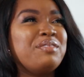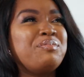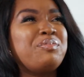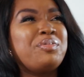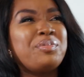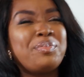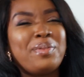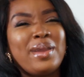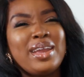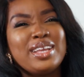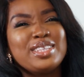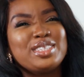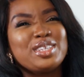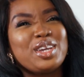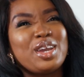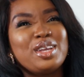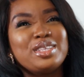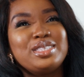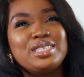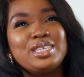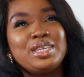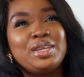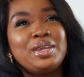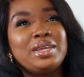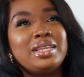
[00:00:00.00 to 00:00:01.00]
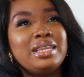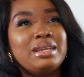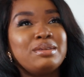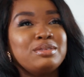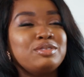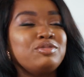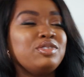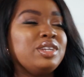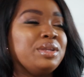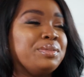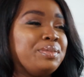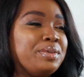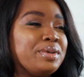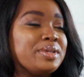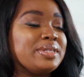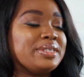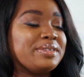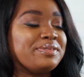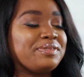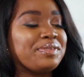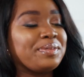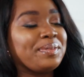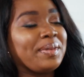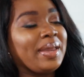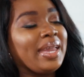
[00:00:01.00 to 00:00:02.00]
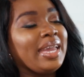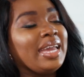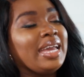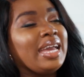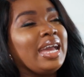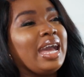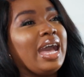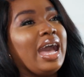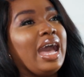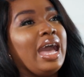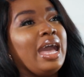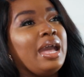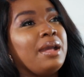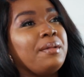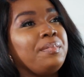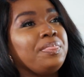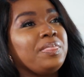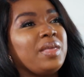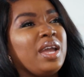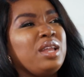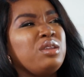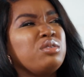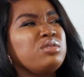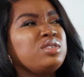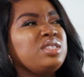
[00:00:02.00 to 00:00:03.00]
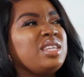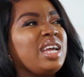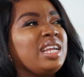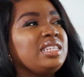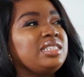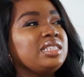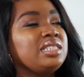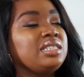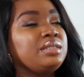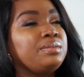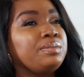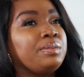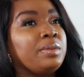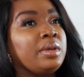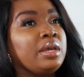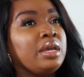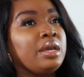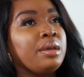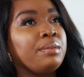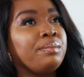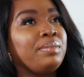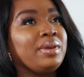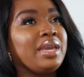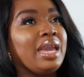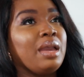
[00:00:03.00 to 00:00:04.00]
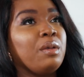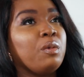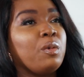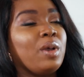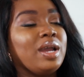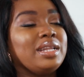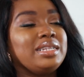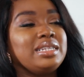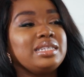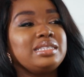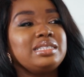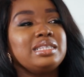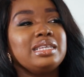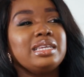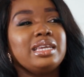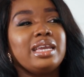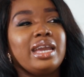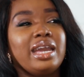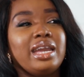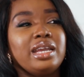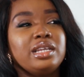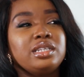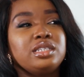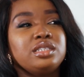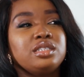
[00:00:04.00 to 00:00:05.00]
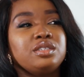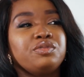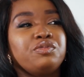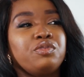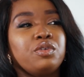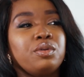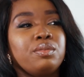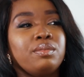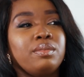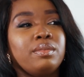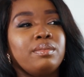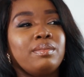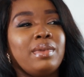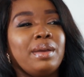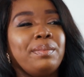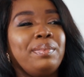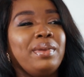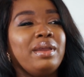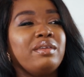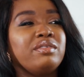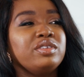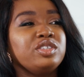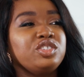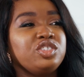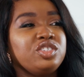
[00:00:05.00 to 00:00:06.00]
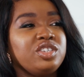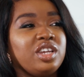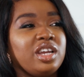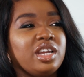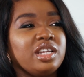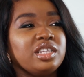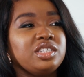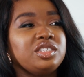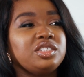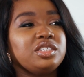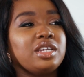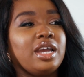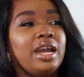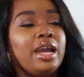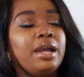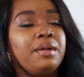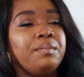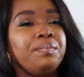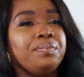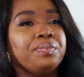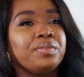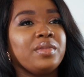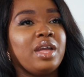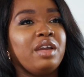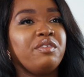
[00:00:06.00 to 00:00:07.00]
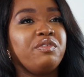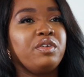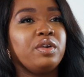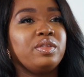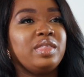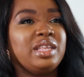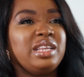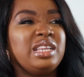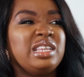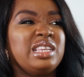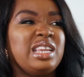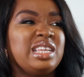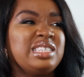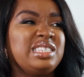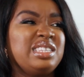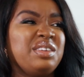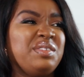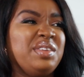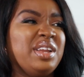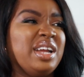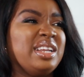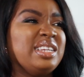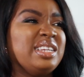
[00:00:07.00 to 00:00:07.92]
preparing to go to uni was really important to me. And also I just became quite disengaged from my parents' church. I felt they didn't necessarily